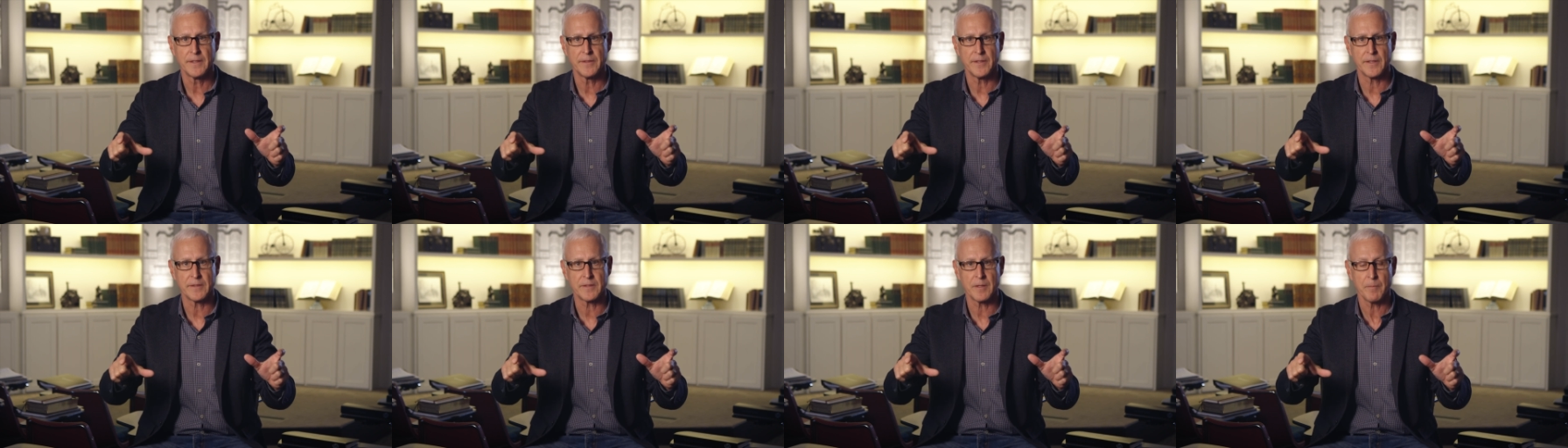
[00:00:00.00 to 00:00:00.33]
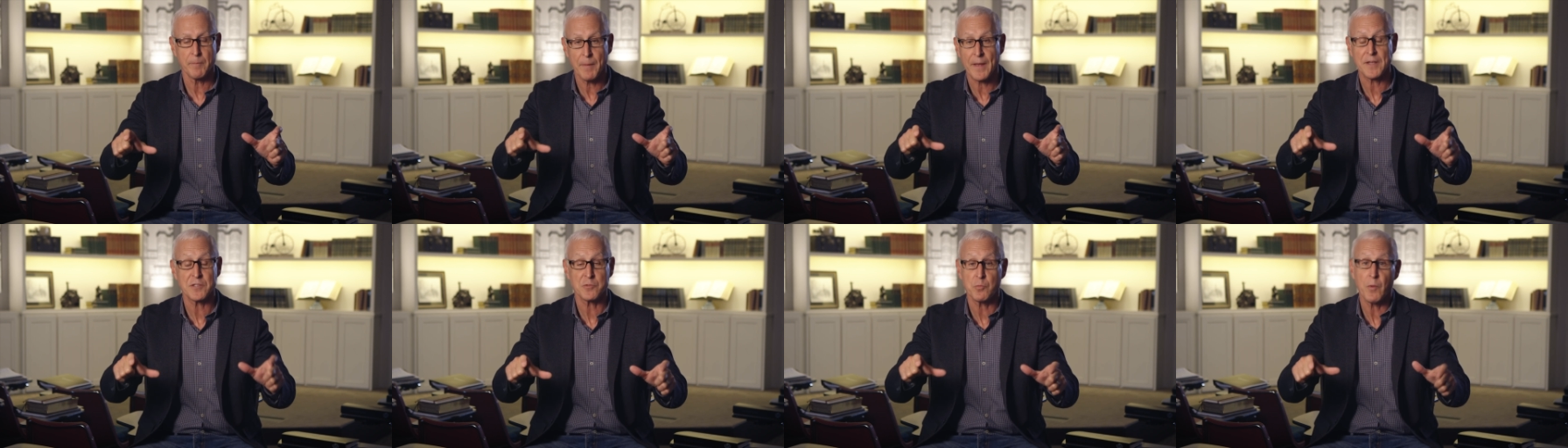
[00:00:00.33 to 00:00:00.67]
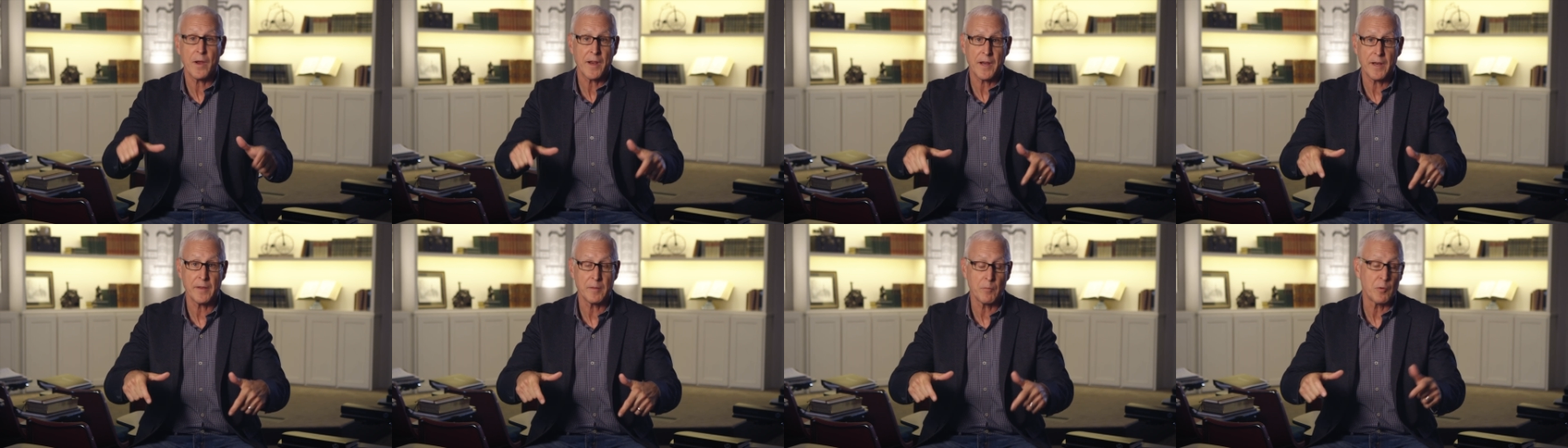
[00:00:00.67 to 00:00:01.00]
that the best
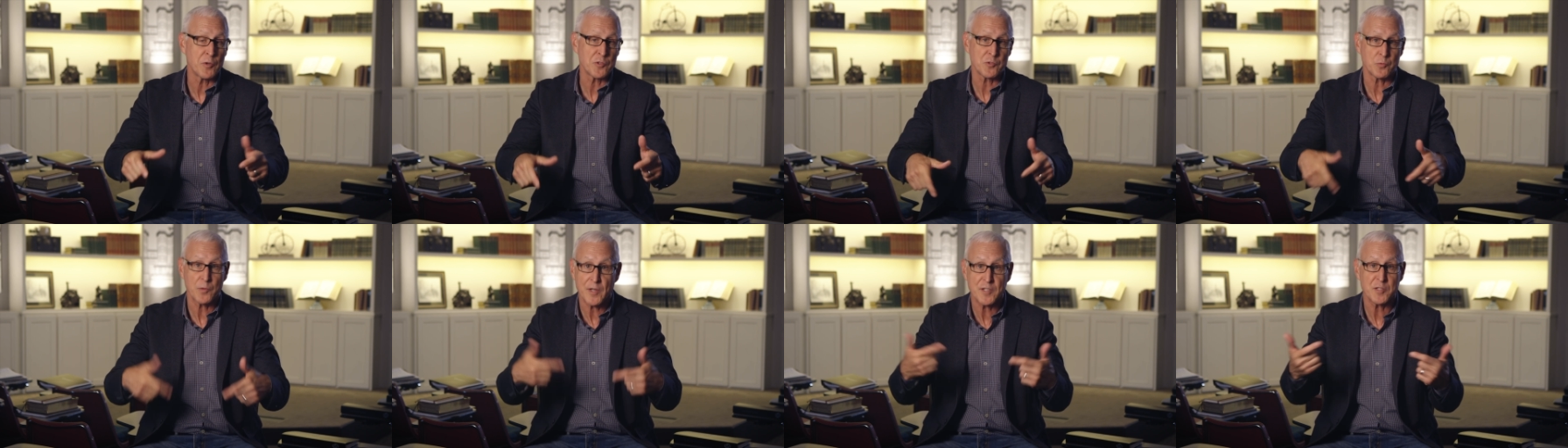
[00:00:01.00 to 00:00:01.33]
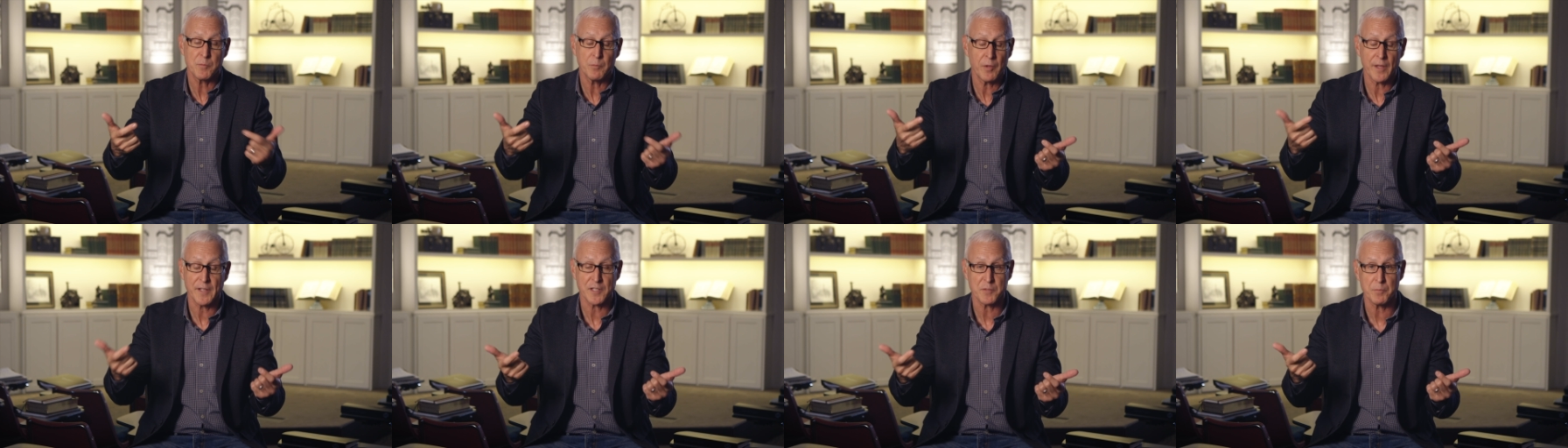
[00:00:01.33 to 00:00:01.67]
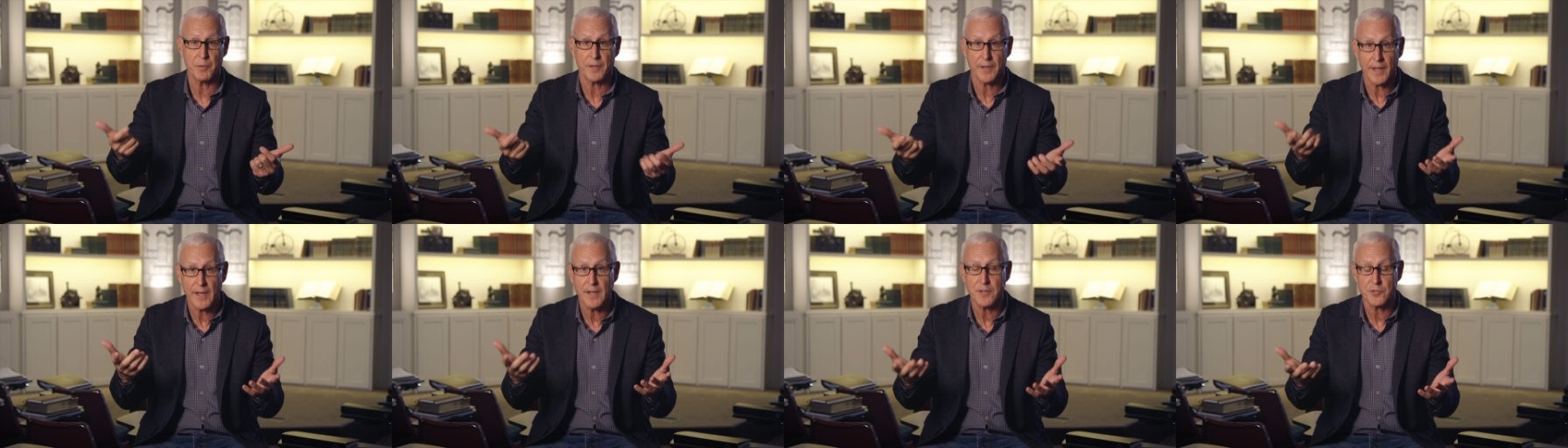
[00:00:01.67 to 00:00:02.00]
way and the most reasonable
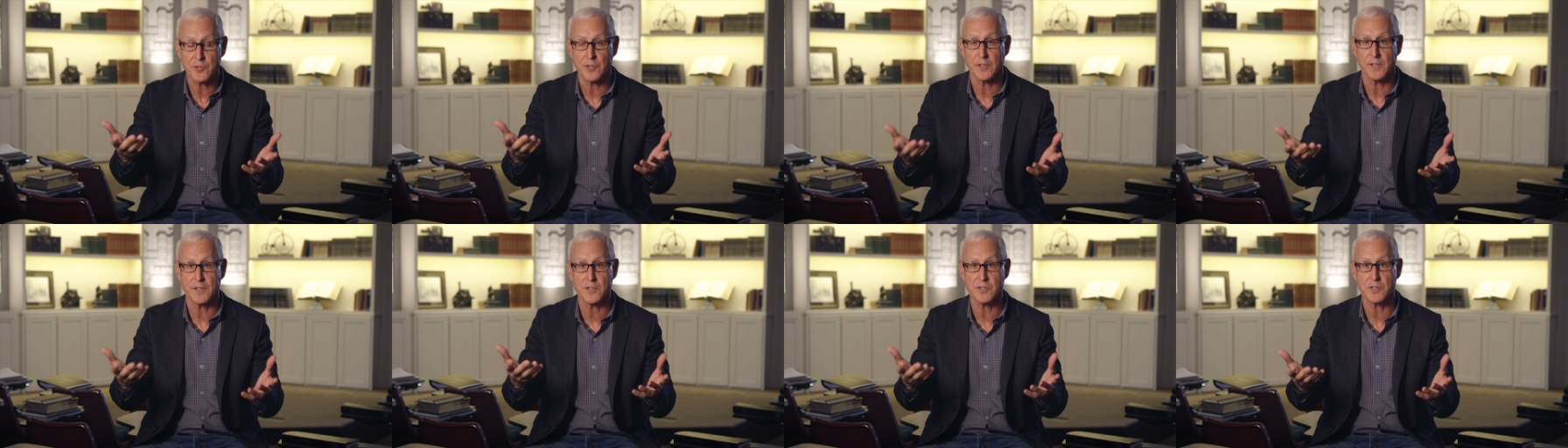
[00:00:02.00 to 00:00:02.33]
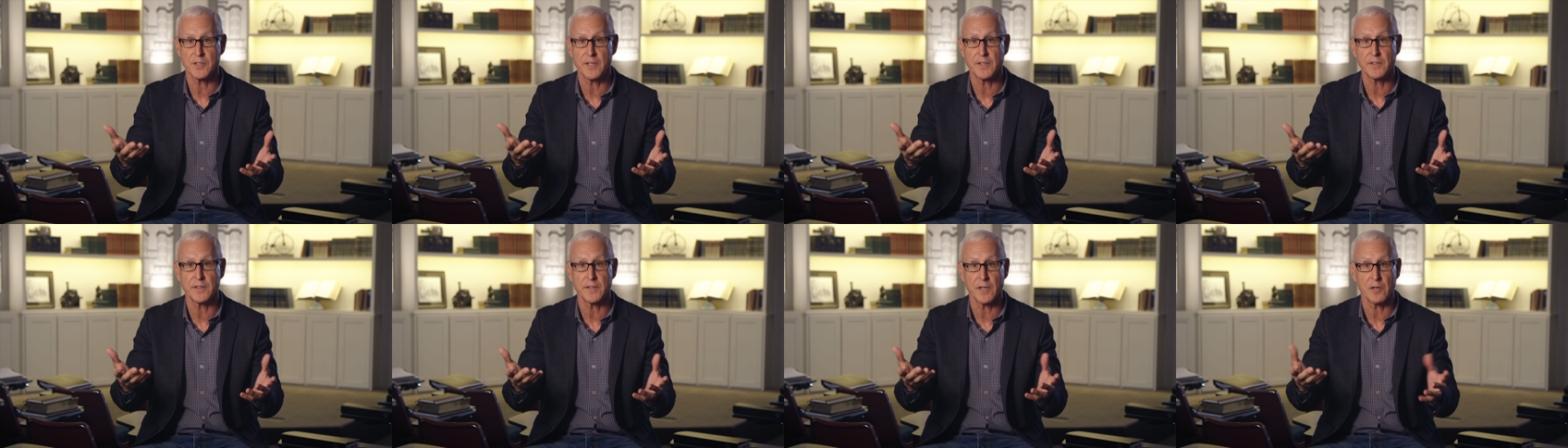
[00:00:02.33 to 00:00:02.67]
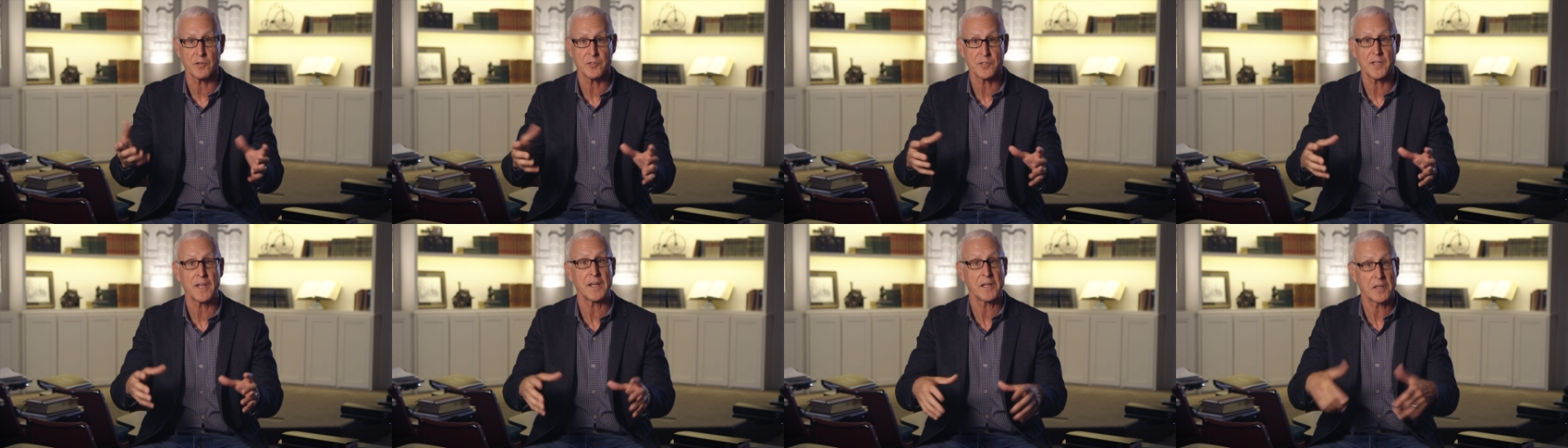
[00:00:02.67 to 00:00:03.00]
explanation is that
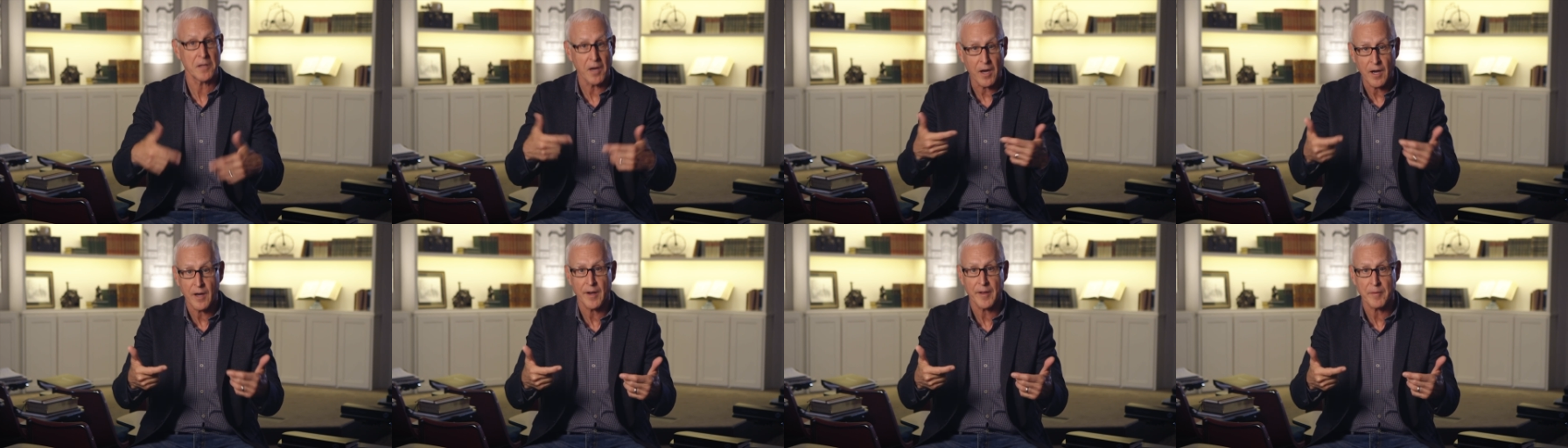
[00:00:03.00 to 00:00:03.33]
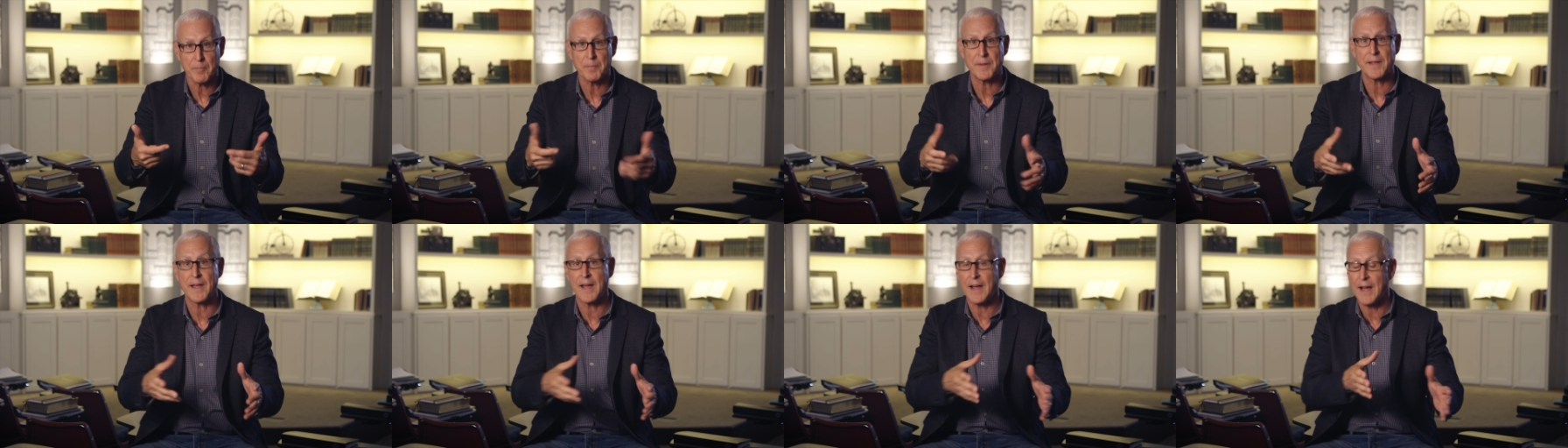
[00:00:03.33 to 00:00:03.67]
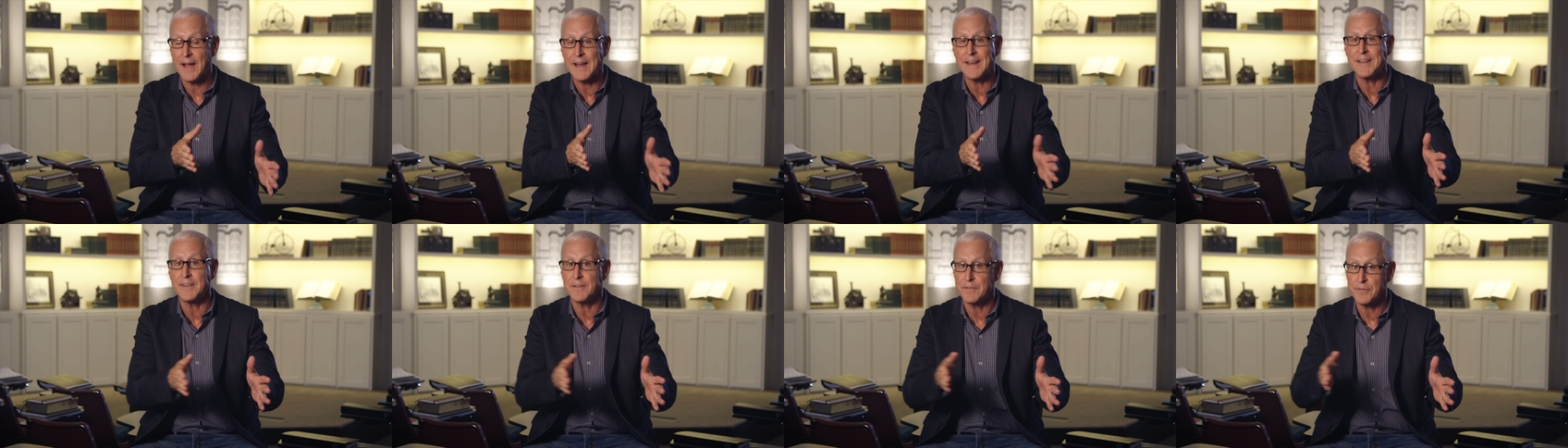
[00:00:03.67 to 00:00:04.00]
there's a God
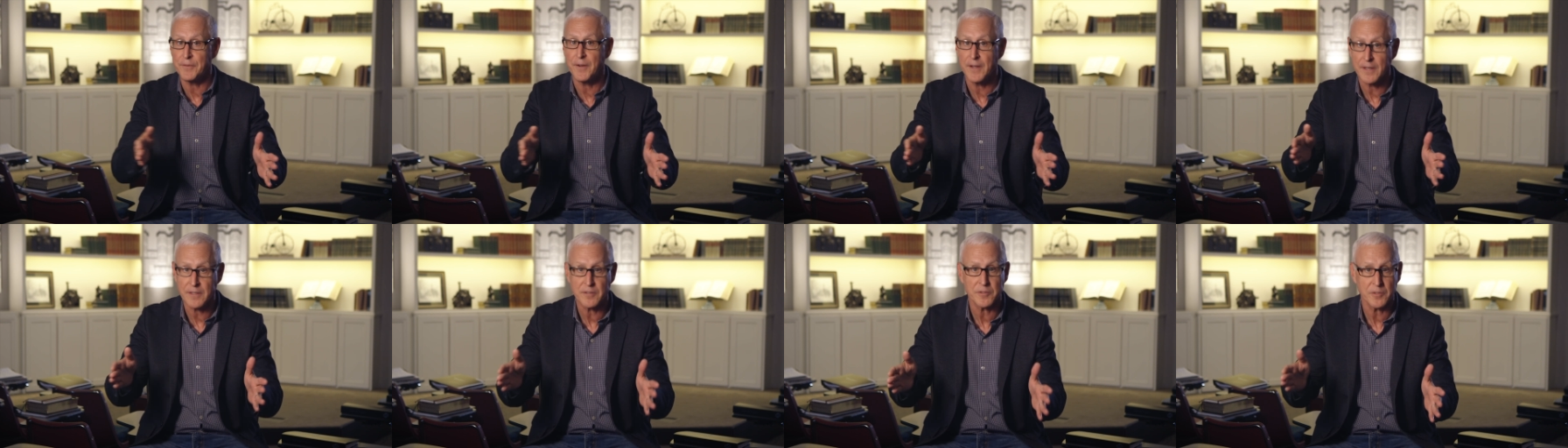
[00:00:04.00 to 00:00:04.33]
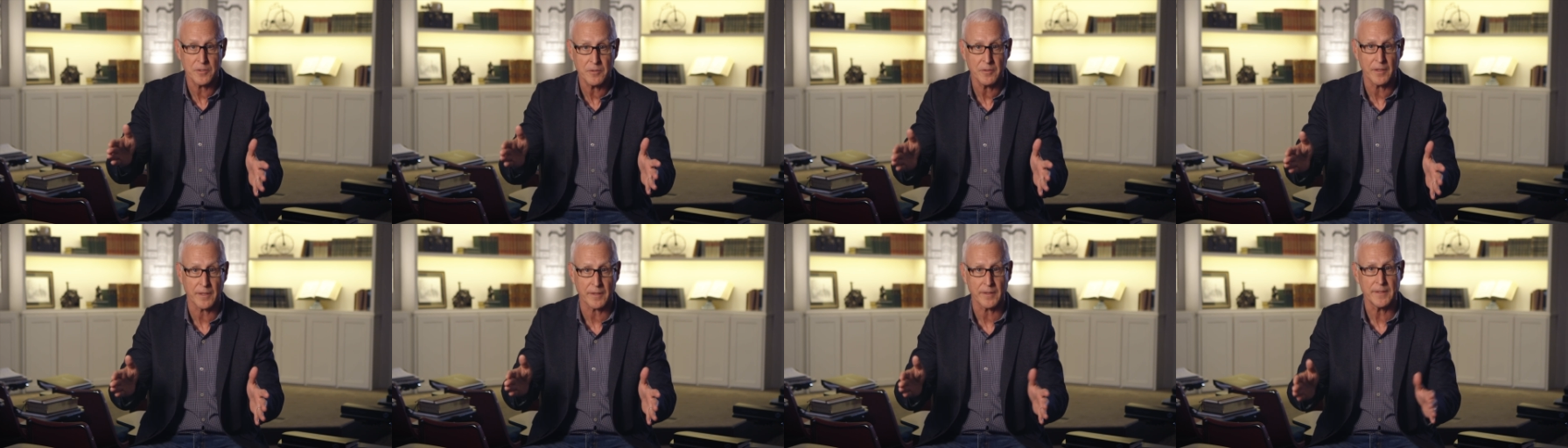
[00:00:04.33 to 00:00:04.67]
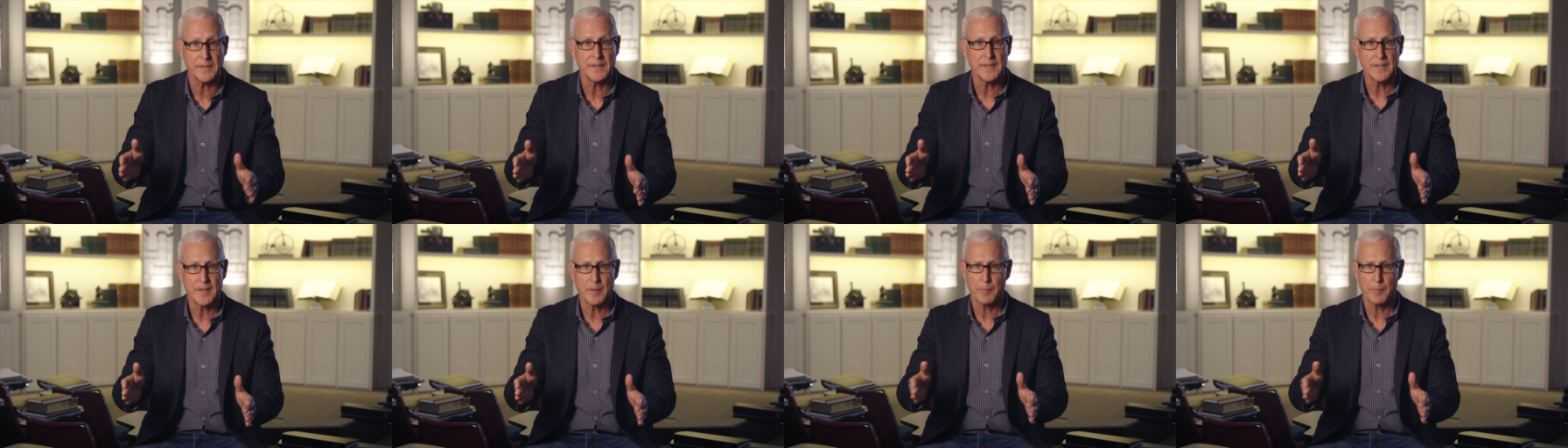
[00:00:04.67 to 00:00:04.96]
behind the fine tuning.